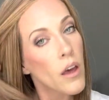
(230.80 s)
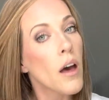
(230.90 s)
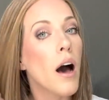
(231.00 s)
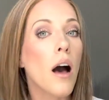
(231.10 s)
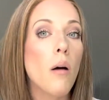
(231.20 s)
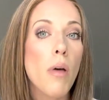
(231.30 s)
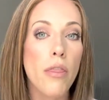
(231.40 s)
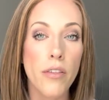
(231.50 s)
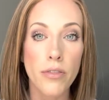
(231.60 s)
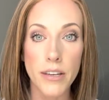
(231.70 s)

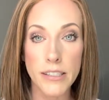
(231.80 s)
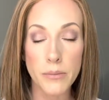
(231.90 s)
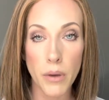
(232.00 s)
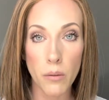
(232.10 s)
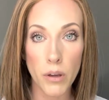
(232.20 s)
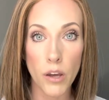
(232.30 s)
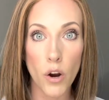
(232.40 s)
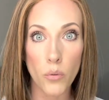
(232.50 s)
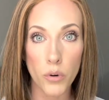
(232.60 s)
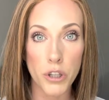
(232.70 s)
then this may be
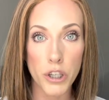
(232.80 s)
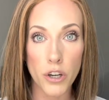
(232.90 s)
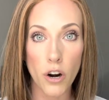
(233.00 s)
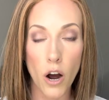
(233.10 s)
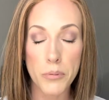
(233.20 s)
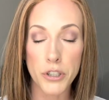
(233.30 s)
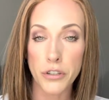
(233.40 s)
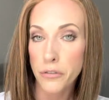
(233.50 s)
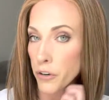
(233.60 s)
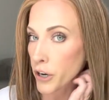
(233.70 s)
a really good
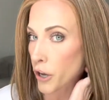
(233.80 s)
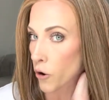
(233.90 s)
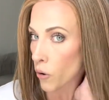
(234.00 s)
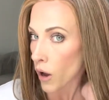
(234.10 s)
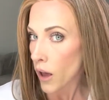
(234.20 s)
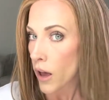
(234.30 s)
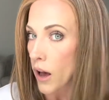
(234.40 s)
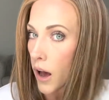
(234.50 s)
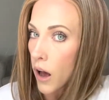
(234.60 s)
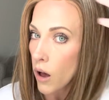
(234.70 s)
option for you.
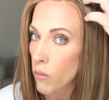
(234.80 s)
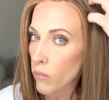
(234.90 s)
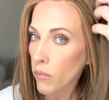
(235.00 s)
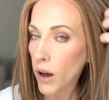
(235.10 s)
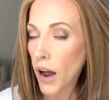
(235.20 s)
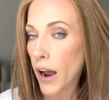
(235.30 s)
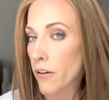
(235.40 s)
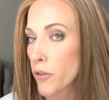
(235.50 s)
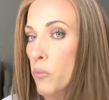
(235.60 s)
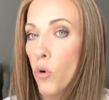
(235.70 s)

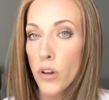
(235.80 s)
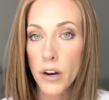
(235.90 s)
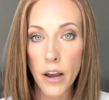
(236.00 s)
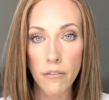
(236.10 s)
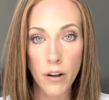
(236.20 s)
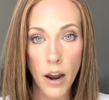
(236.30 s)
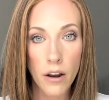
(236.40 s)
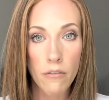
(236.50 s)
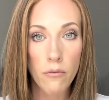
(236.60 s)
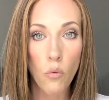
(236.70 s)
The more that I've kind
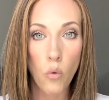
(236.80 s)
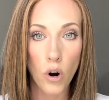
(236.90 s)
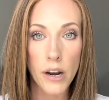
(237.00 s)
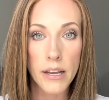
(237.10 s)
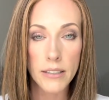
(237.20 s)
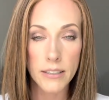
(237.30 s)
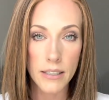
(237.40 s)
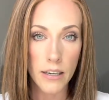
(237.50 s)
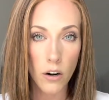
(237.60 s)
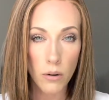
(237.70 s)
of worn it and
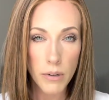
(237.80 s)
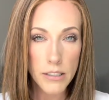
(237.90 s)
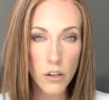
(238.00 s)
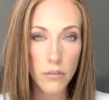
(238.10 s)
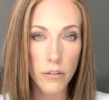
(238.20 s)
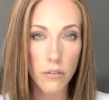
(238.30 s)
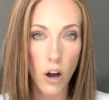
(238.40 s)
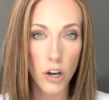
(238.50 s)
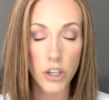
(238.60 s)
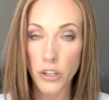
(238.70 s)
seen it on myself, I've
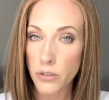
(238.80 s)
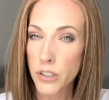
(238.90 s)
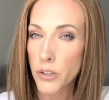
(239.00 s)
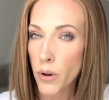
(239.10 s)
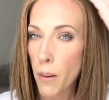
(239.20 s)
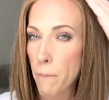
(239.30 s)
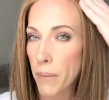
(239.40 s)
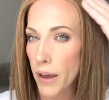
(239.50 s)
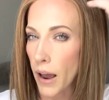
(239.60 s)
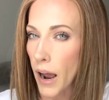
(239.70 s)
gotten used to it,
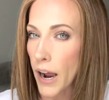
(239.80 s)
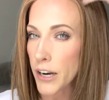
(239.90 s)
but I